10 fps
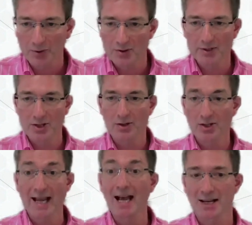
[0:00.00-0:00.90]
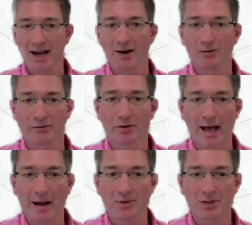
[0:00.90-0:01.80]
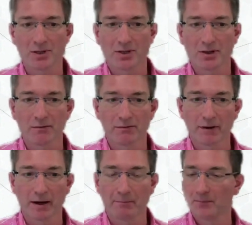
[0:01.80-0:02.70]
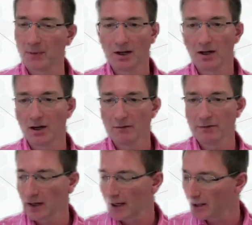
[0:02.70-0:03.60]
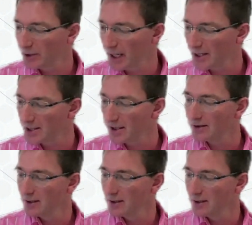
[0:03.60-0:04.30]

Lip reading: So it's not a get out for an absence of clinical data.